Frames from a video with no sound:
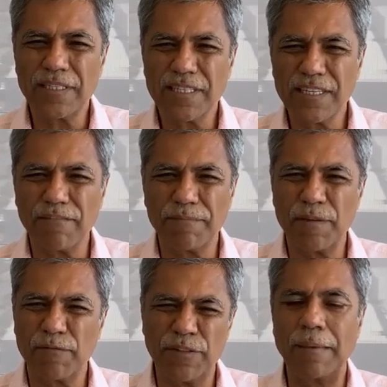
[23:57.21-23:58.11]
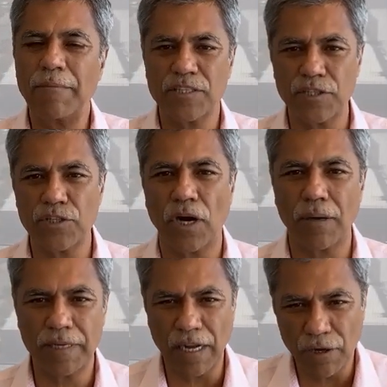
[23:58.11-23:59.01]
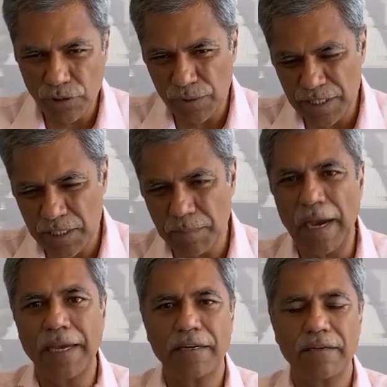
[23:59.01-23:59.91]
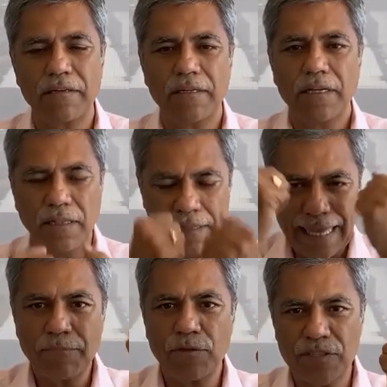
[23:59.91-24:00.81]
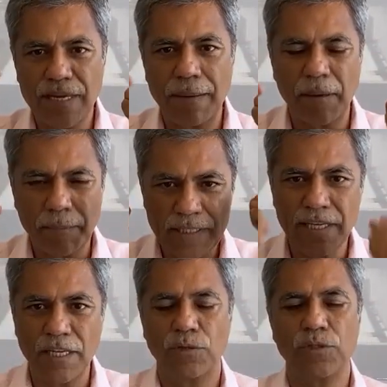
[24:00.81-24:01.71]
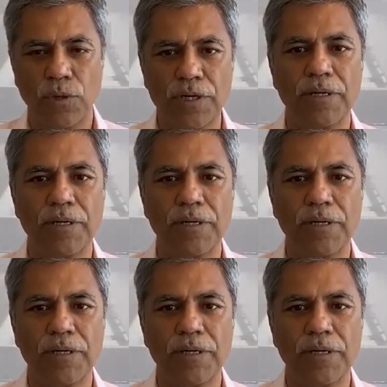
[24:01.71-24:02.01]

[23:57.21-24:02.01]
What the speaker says: stuff, but for them it's a job. And how do you inspire them to step up and say, no, you are on a